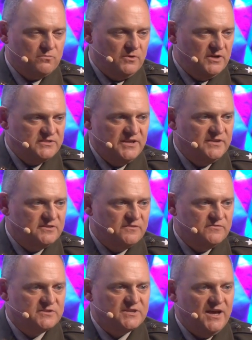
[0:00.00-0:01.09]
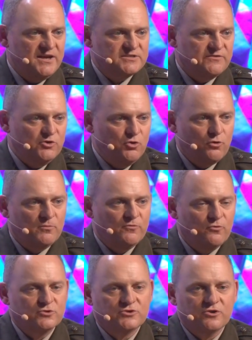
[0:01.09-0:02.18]
a tenth of the size of a normal
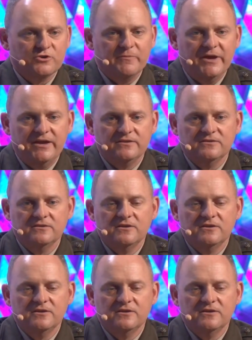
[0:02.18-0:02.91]
4-star command,